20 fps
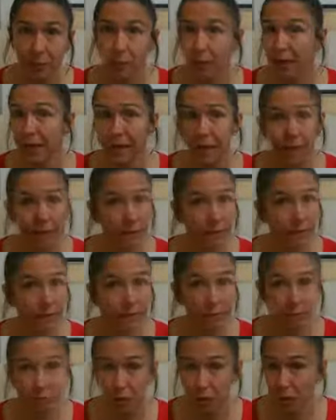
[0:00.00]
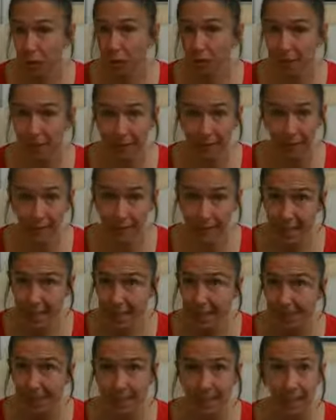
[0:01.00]
You can't terminate the
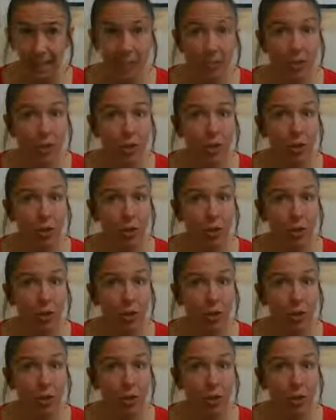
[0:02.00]
tenancy.